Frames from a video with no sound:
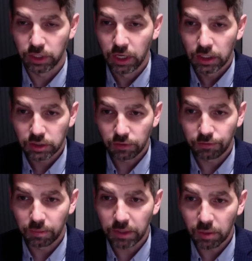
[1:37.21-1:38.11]
So for
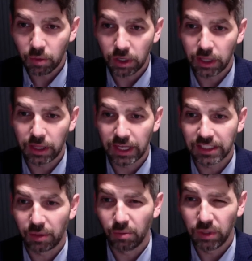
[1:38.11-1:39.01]
me, one of the things I
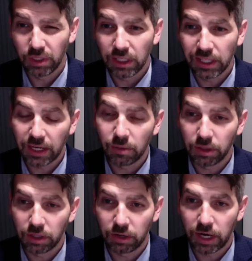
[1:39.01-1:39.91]
really like with the
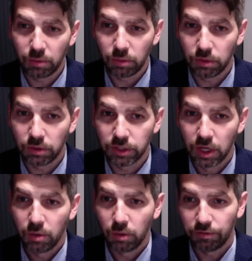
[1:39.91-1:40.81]
ground rules
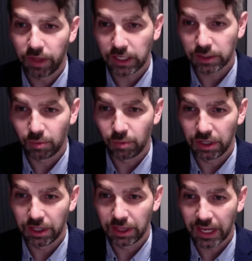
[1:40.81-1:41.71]
reflects one of the
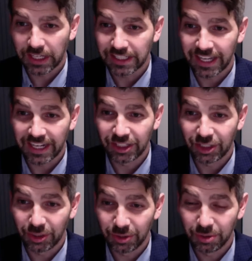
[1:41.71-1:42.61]
things that is
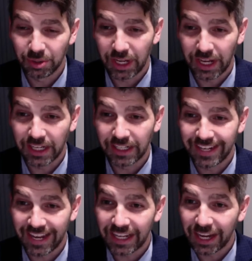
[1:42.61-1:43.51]
used in
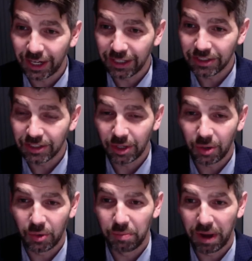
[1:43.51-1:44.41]
daycares.
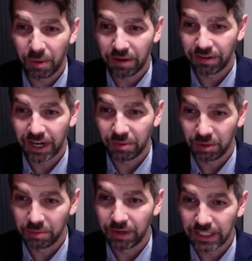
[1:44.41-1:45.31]
So my wife and I were
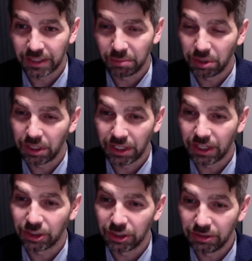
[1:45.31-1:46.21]
raising pretty young
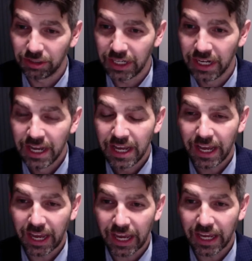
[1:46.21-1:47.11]
children,
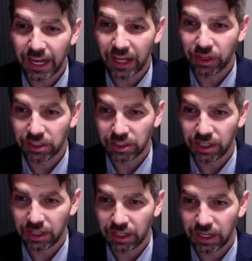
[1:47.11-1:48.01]
and at the start of
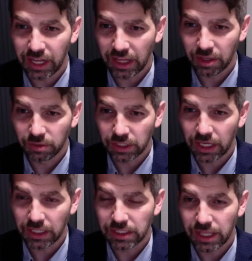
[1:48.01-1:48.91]
the day, those
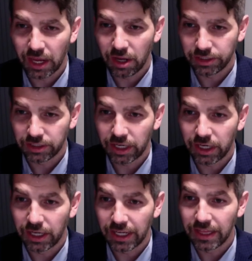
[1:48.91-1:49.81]
kids, they all start
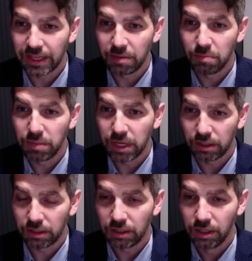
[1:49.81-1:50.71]
in the
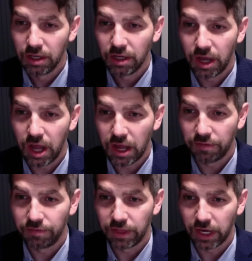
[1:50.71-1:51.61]
middle of
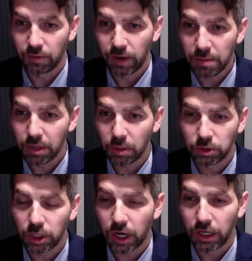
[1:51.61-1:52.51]
their rainbow chart.